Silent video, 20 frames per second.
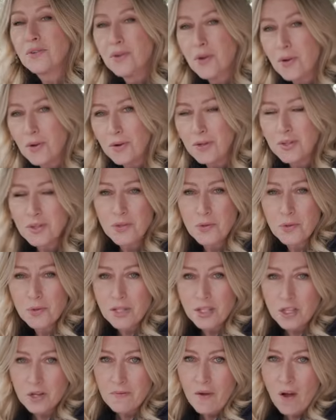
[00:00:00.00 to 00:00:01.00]
no
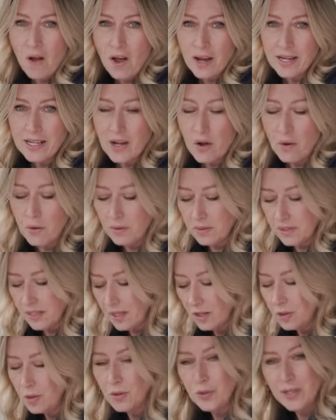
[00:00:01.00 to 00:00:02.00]
shortage of hidey holes,
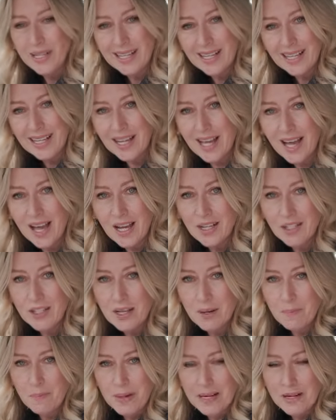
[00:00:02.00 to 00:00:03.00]
including a large
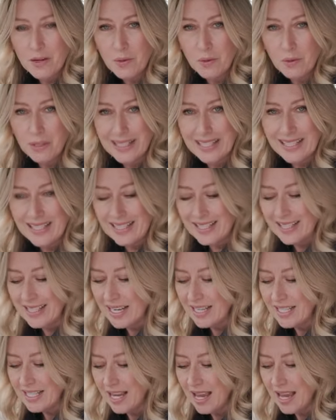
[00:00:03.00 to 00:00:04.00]
binnacle in the
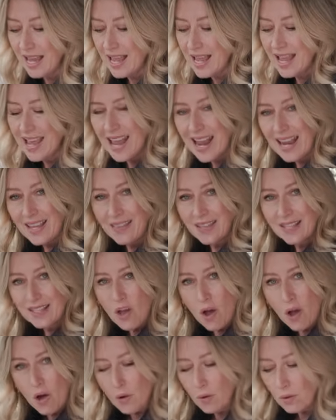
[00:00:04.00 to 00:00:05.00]
centre, and this
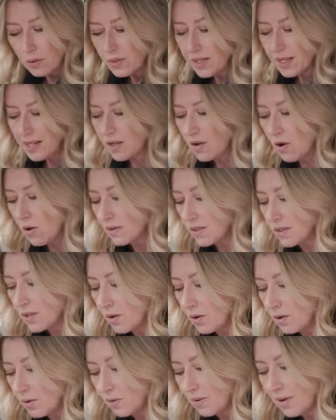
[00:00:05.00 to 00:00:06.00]
whole centre
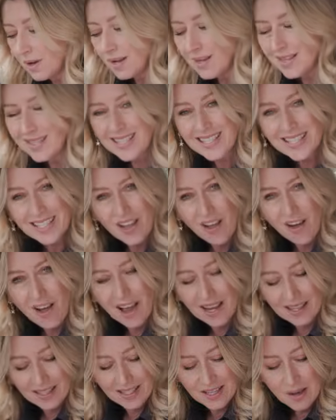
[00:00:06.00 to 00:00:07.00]
console
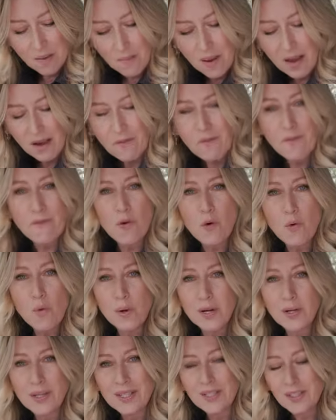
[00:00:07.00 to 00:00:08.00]
slides back and
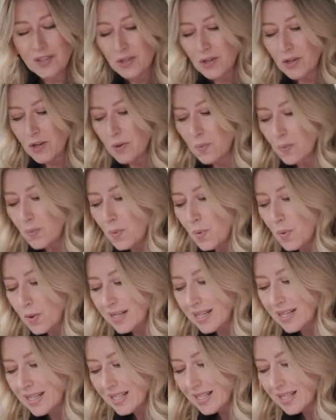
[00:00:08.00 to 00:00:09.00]
forward so you can
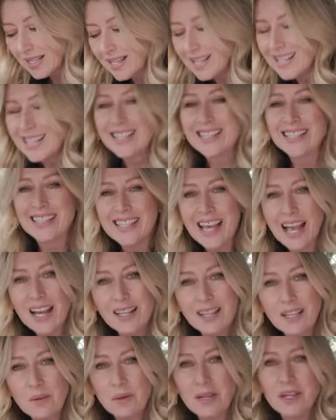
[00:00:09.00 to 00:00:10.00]
put it
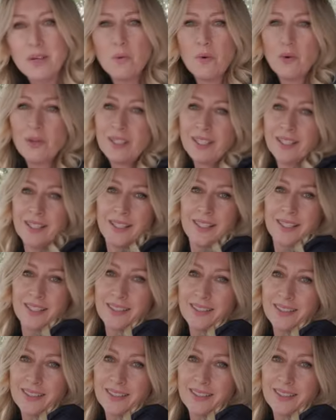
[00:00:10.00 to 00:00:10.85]
exactly where you want it.